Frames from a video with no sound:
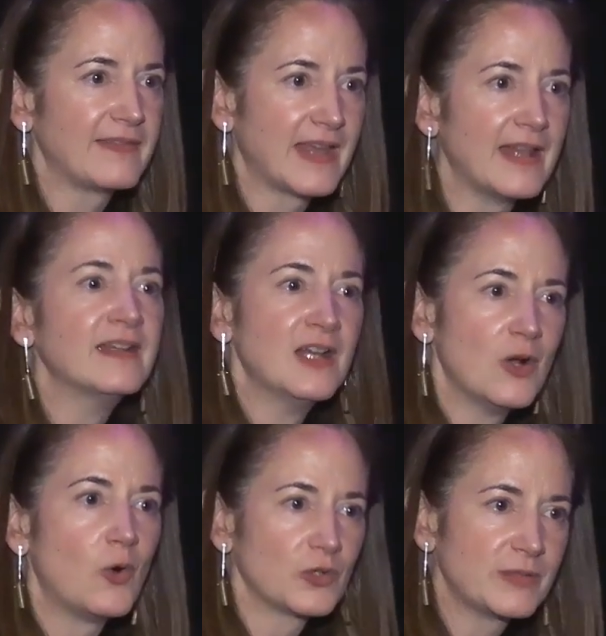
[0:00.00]
that
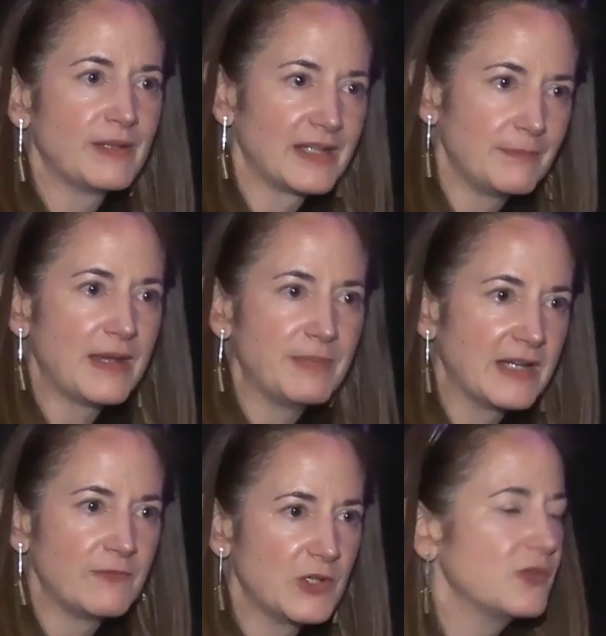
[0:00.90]
ultimately may be
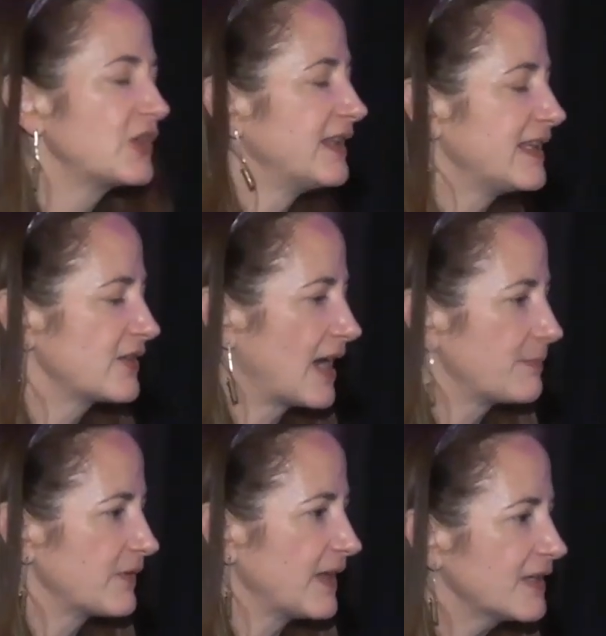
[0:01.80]
of use in these types
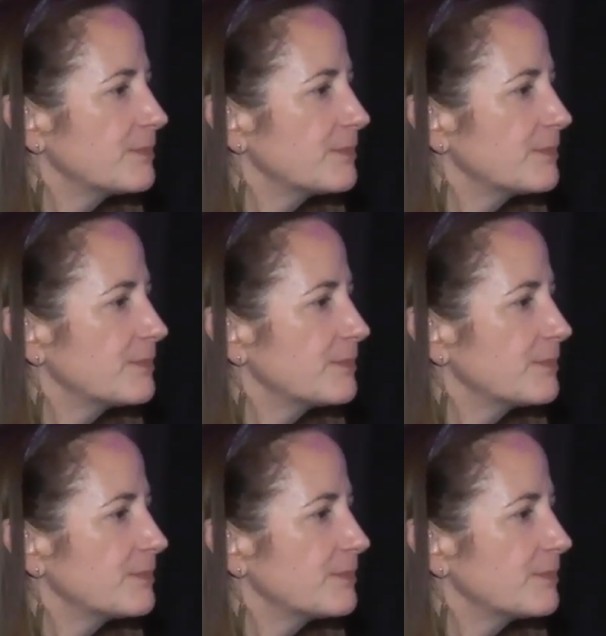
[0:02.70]
of things.